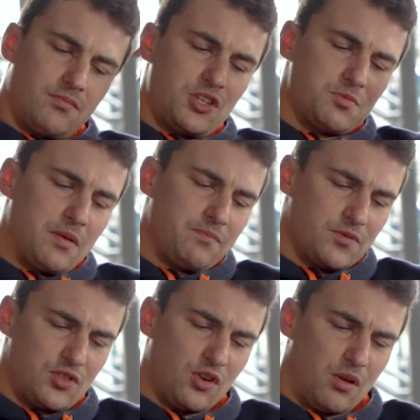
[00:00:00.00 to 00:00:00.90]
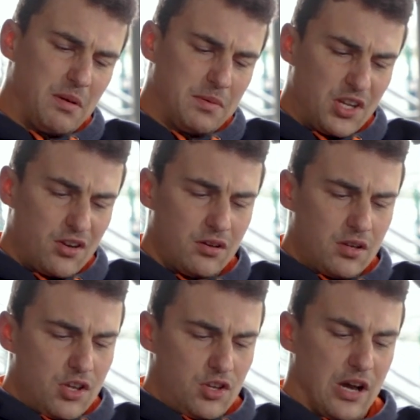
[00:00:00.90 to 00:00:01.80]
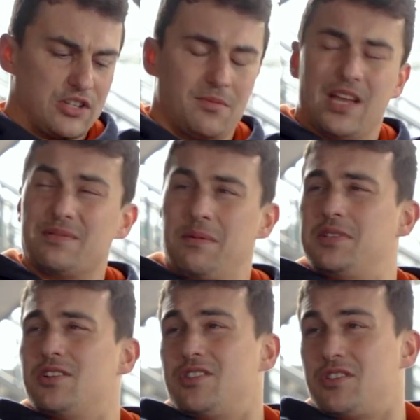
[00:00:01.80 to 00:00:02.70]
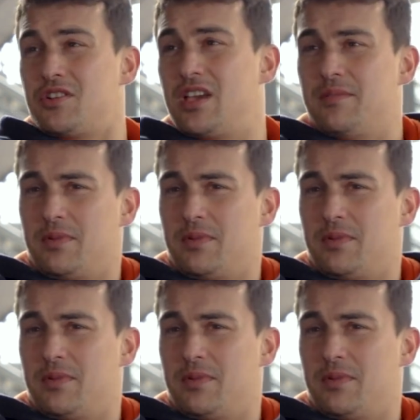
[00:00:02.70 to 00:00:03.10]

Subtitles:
Nice, man. Still not made me dinner. You actually meant to make me dinner the other night.